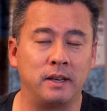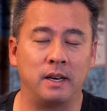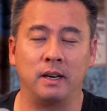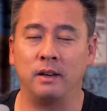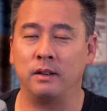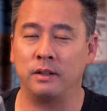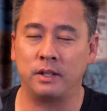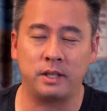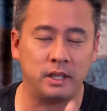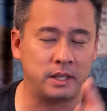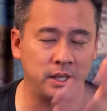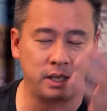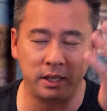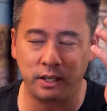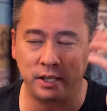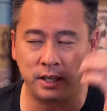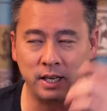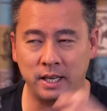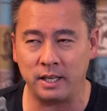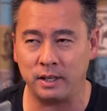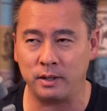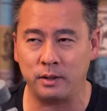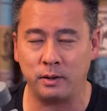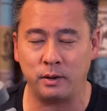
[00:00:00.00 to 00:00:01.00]
I don't suggest you
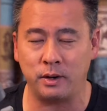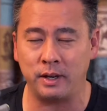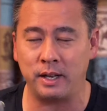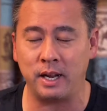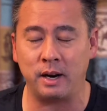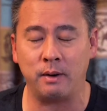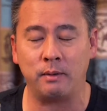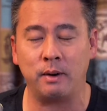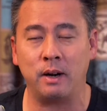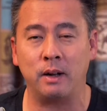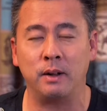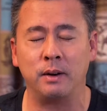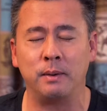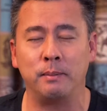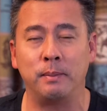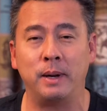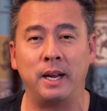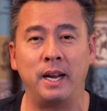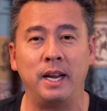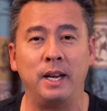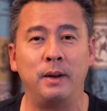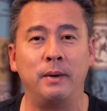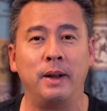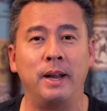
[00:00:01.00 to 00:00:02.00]
guys going that route.
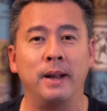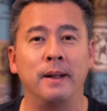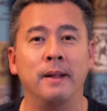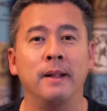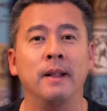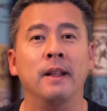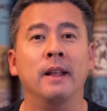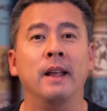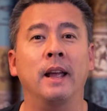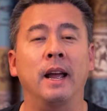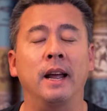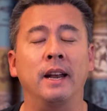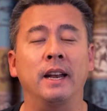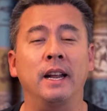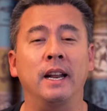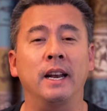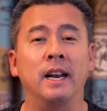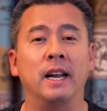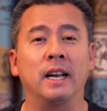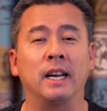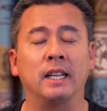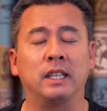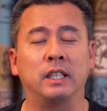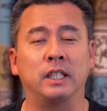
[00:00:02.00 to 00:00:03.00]
But anyway, and then
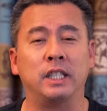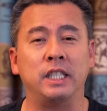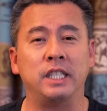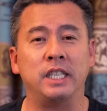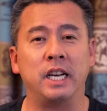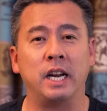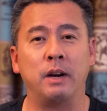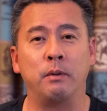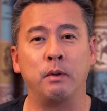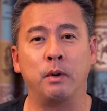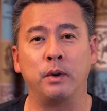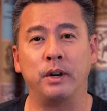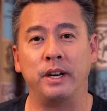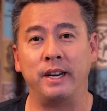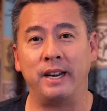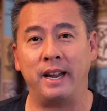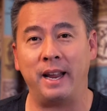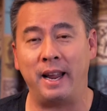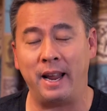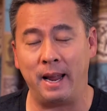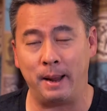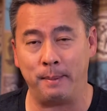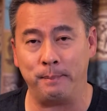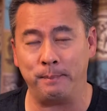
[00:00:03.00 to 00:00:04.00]
I got the DJI Ronin
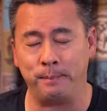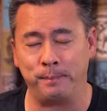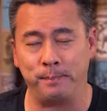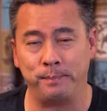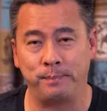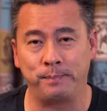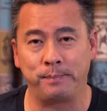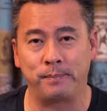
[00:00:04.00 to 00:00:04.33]
M.